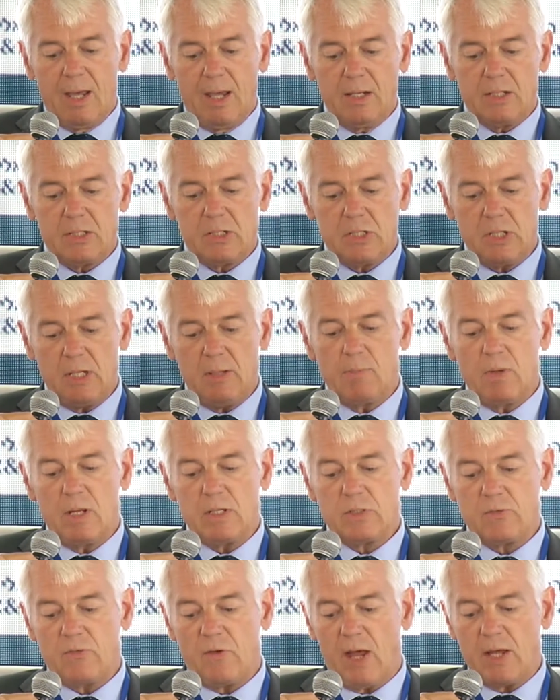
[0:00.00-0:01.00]
in a
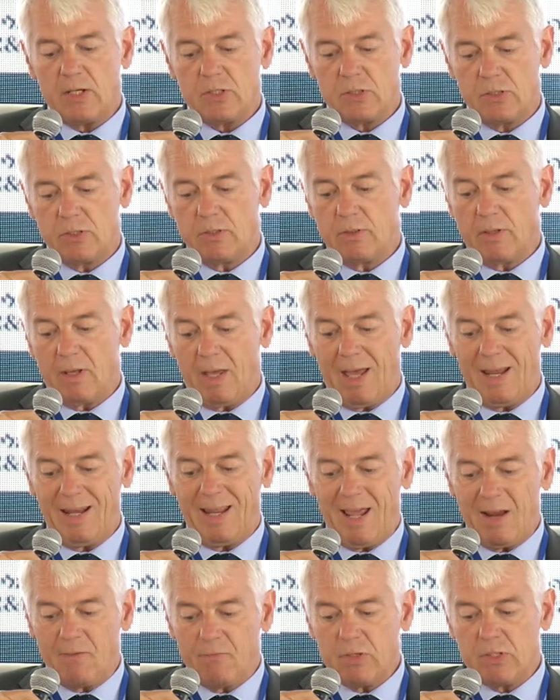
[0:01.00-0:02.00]
seamless fashion at
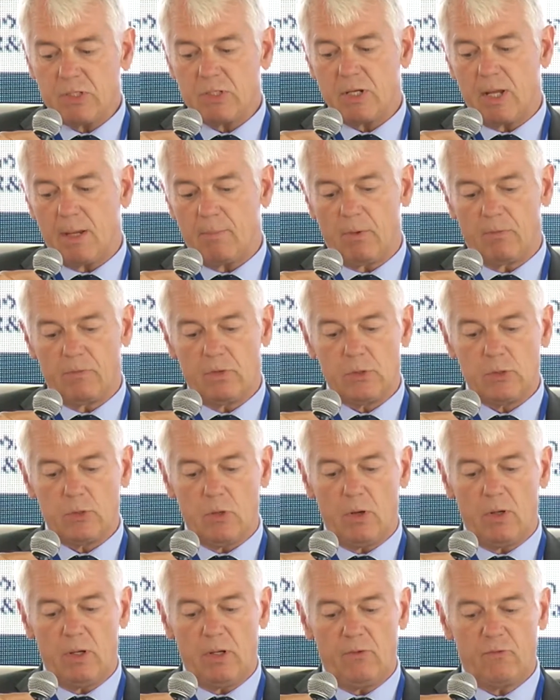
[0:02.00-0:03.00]
every step of the
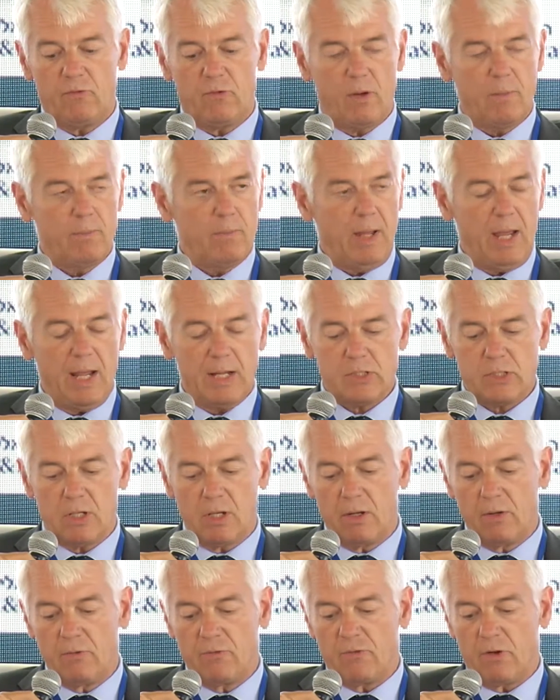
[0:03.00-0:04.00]
journey, from
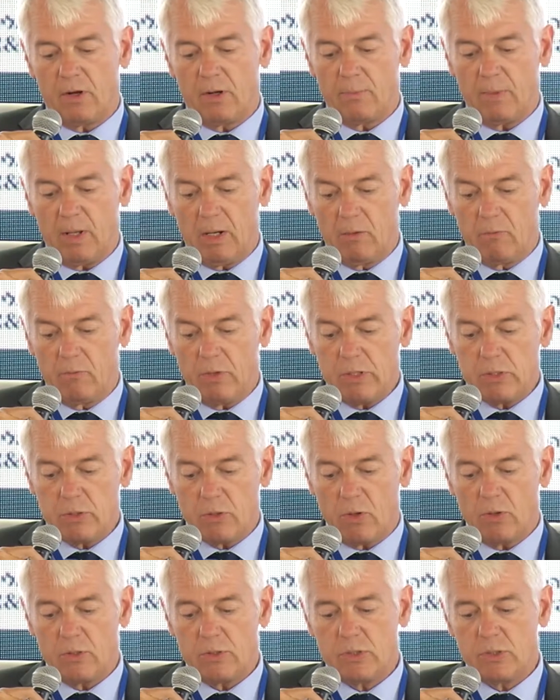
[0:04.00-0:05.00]
excellent fundamental
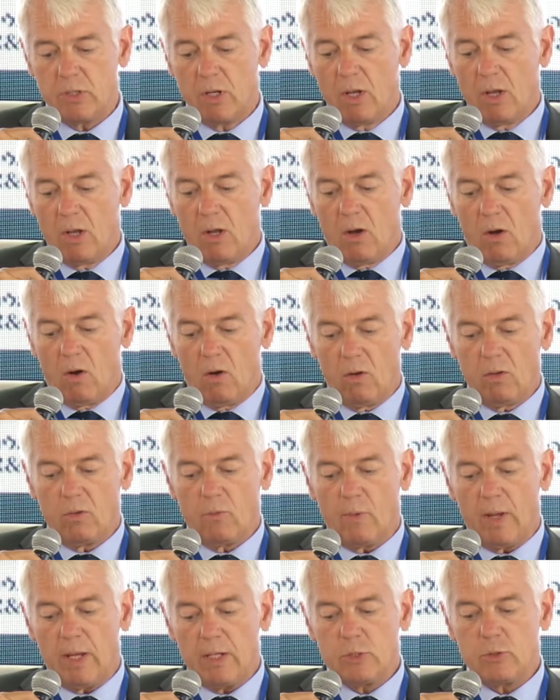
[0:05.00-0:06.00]
research all the
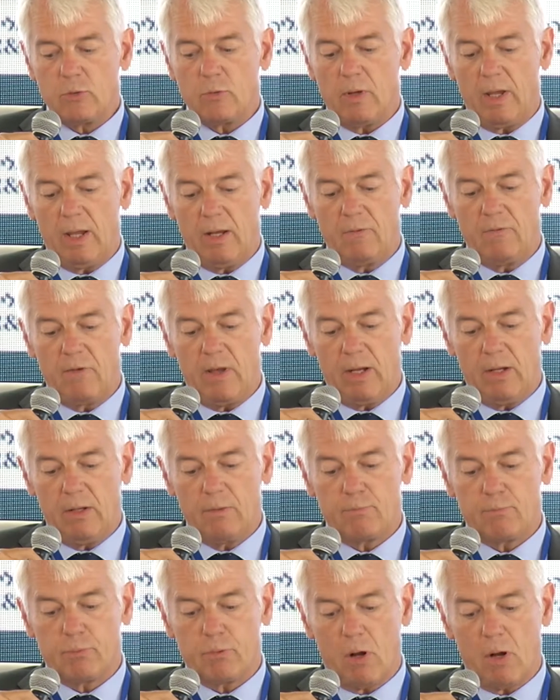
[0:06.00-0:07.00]
way to
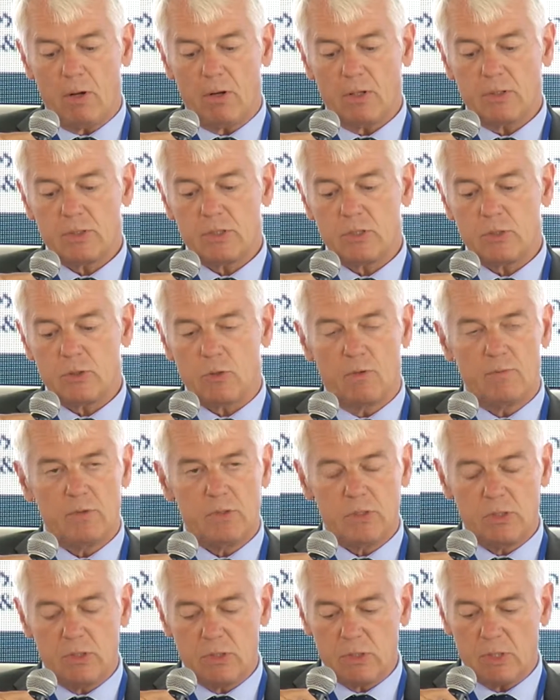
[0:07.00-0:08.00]
innovative products,
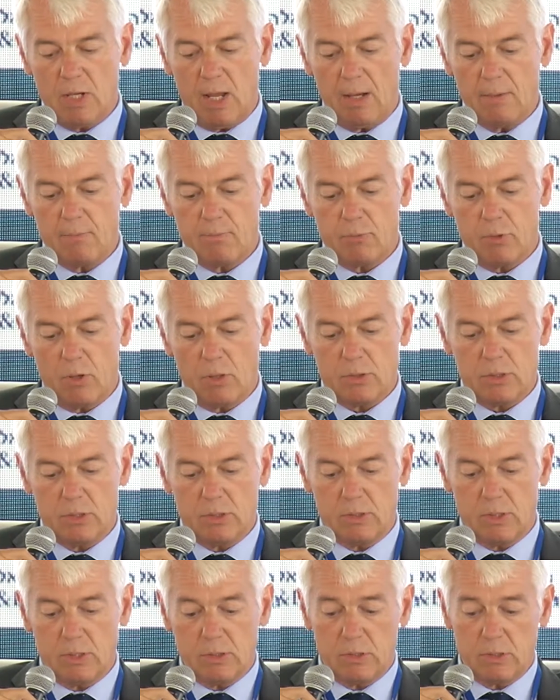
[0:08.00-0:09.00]
services, and
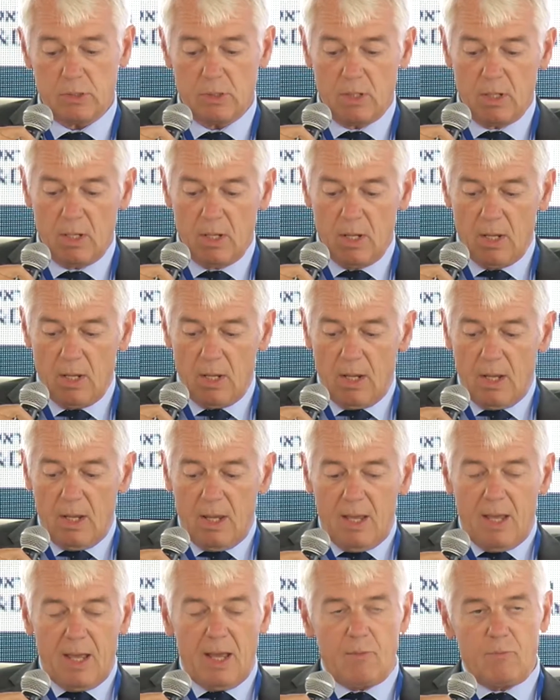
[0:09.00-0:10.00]
processes.
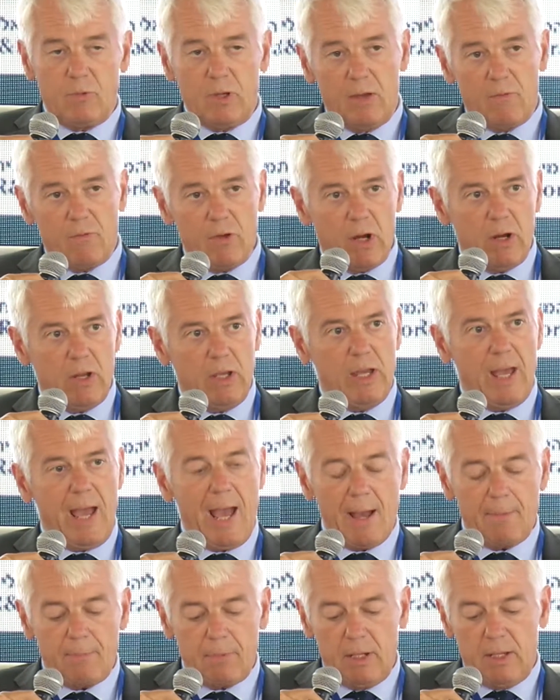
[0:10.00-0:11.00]
We are very
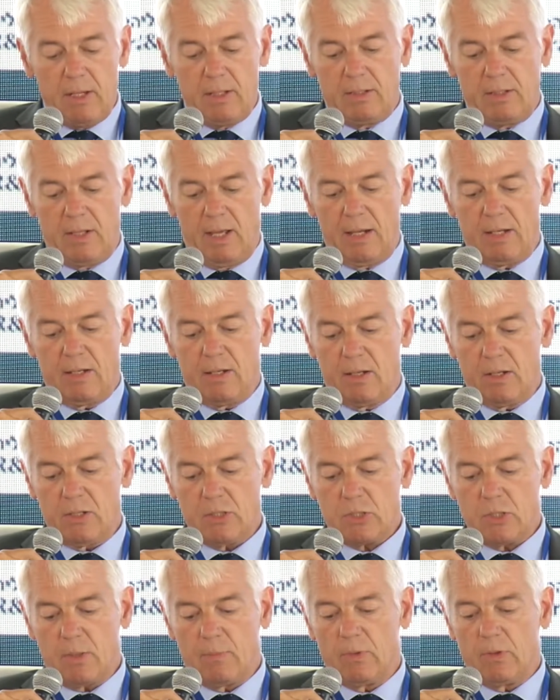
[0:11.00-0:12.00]
happy that
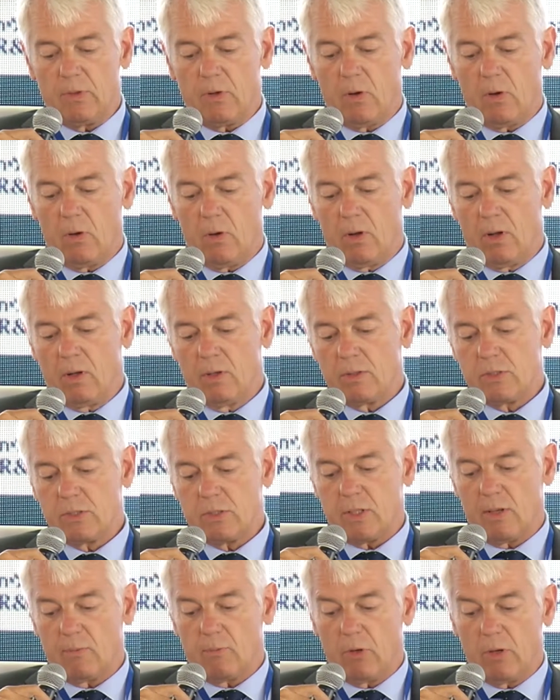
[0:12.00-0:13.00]
some of the
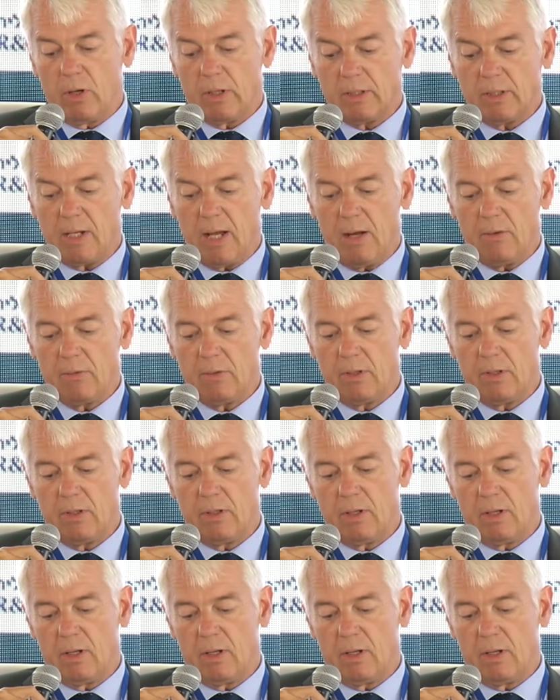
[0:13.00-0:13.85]
hurdles that were encountered